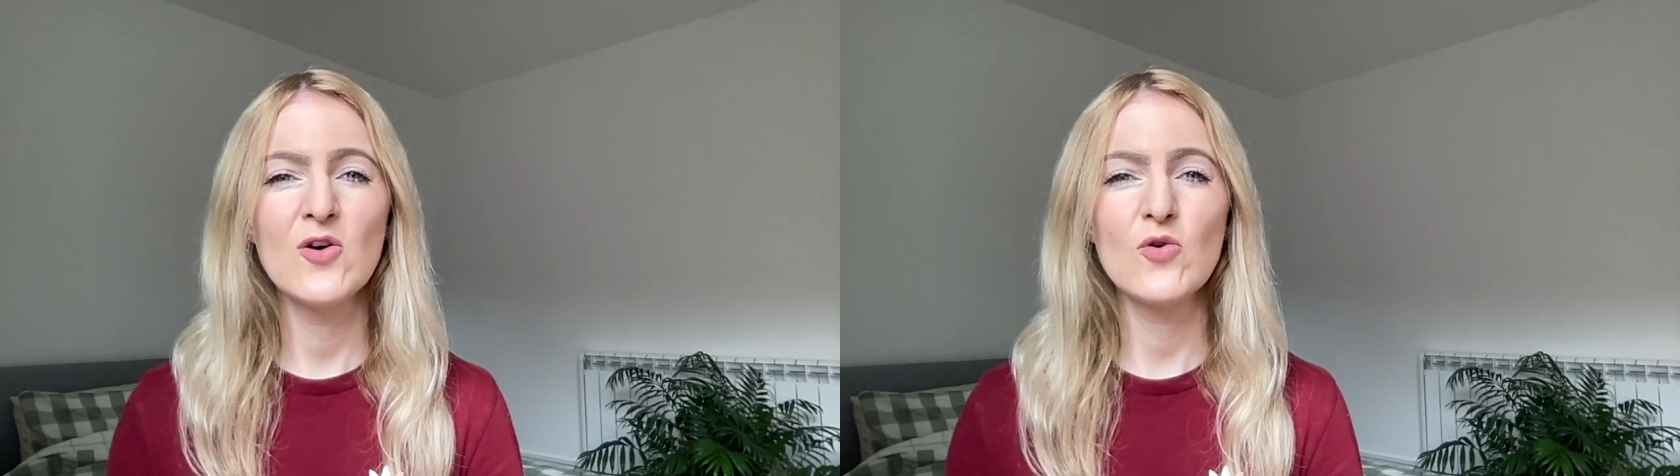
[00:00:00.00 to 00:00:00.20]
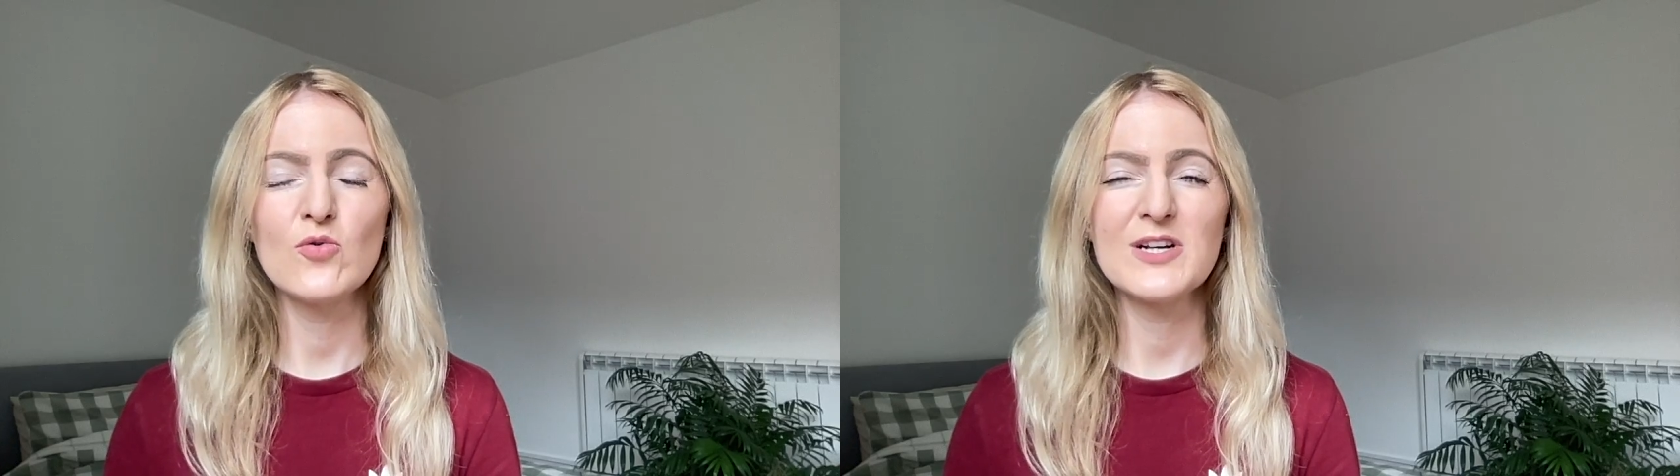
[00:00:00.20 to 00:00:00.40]

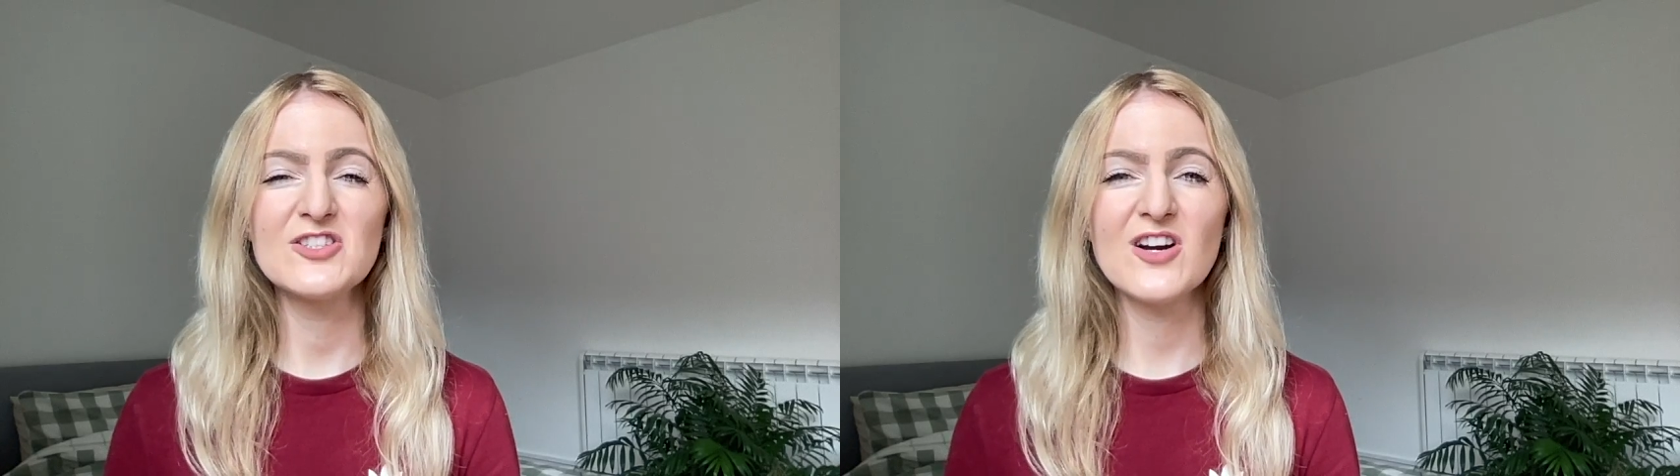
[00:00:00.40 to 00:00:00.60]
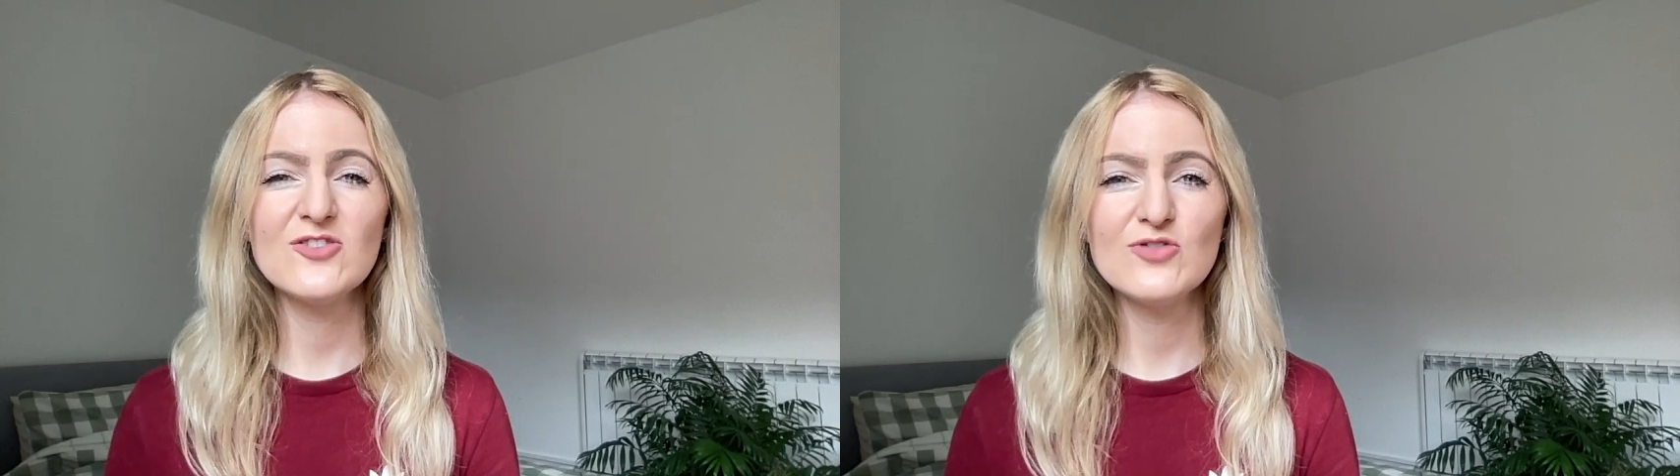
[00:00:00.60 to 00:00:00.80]
or which
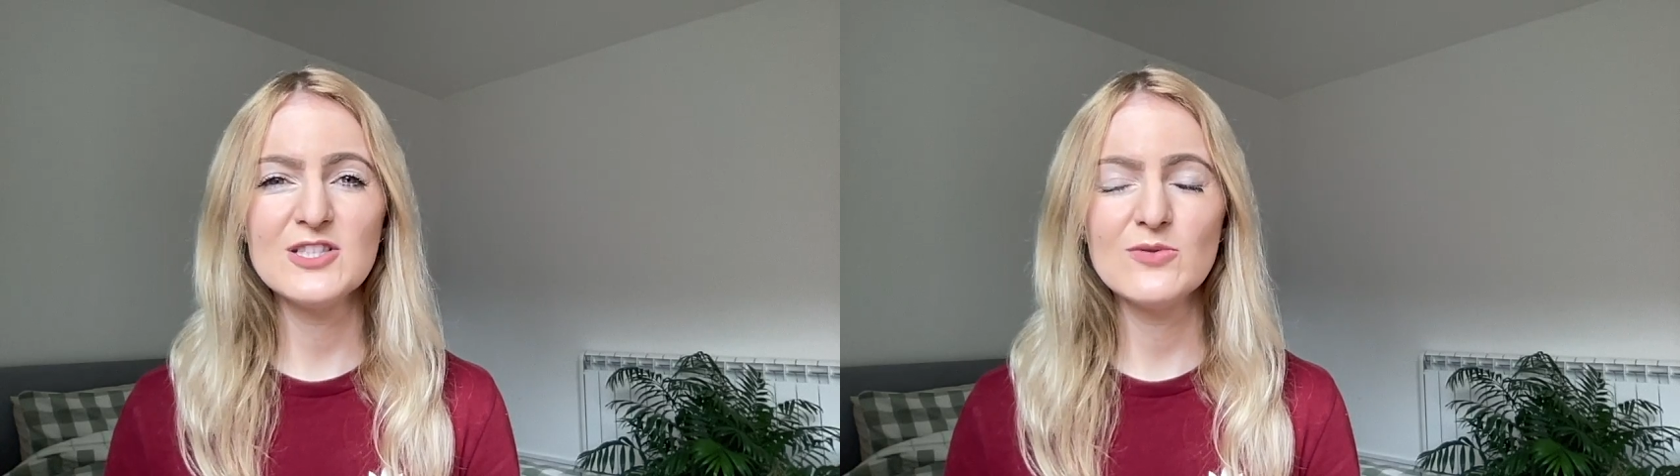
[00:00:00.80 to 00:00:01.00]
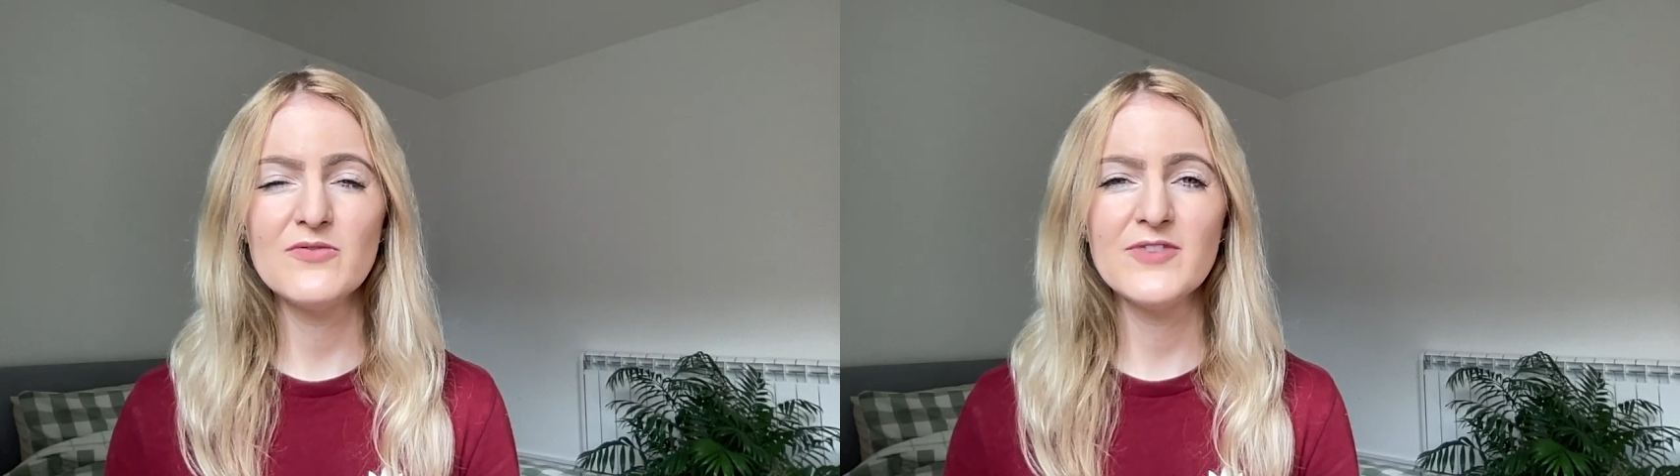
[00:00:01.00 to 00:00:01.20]

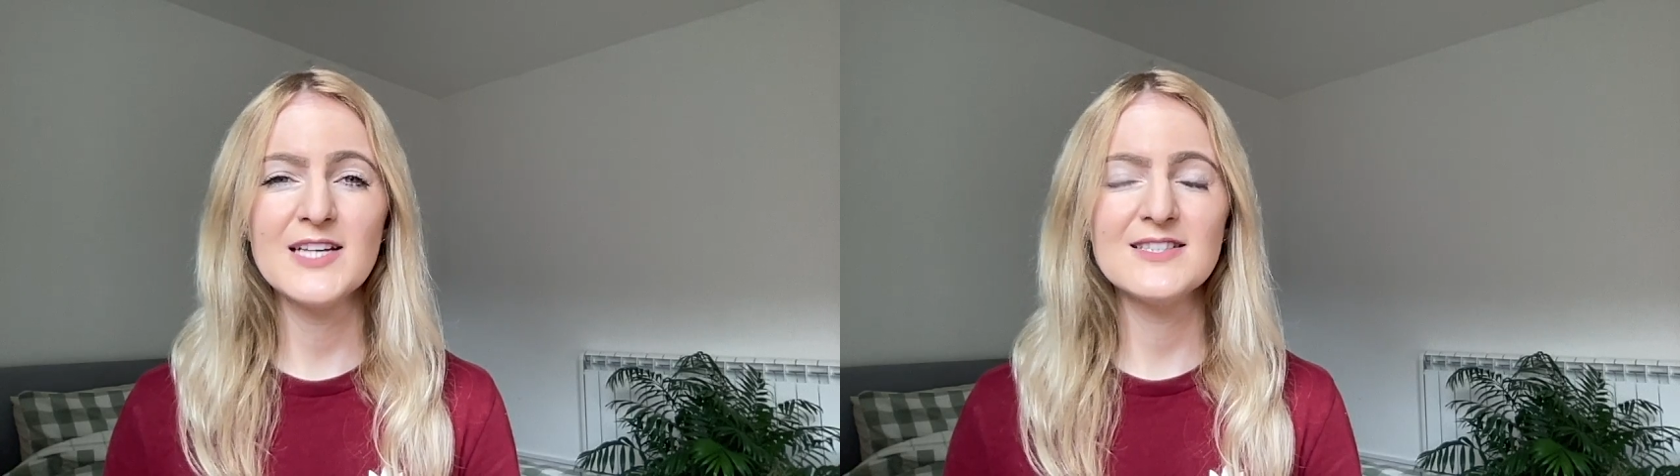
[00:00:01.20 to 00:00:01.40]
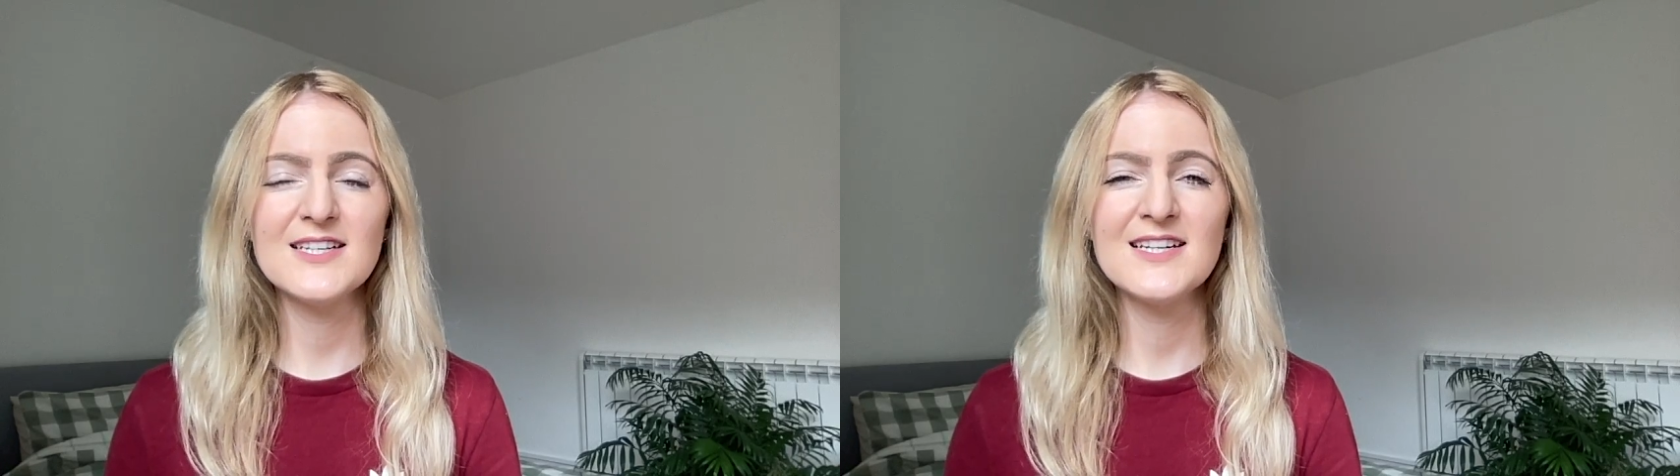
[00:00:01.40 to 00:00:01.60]
countries you
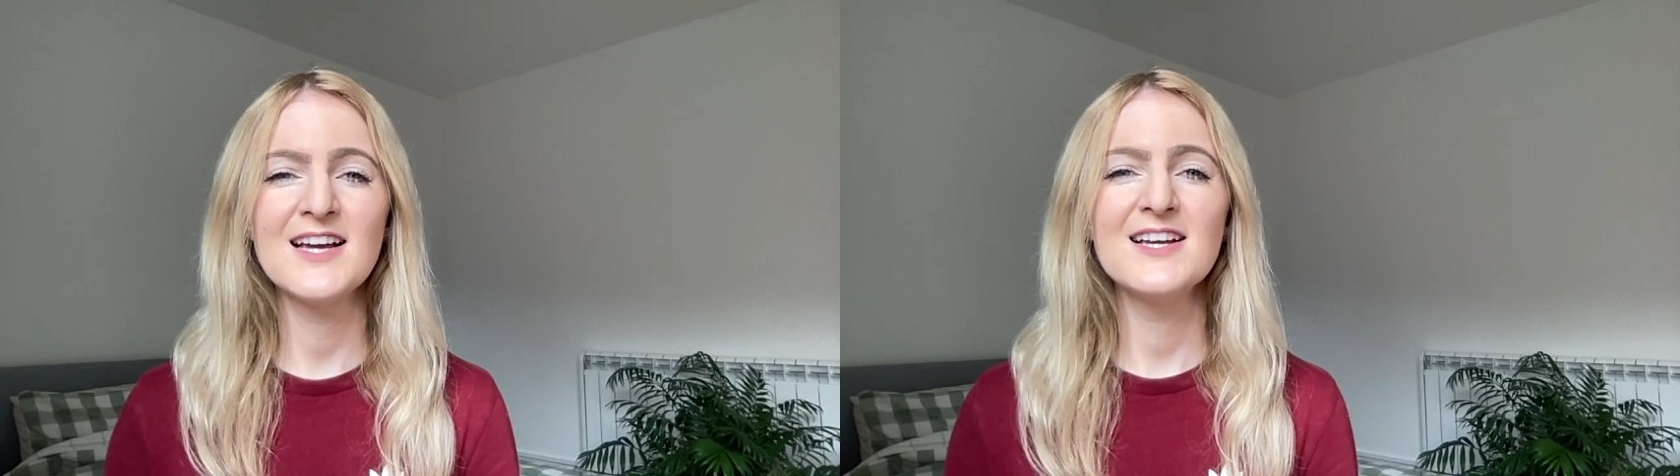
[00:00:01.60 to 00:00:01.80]
invest in,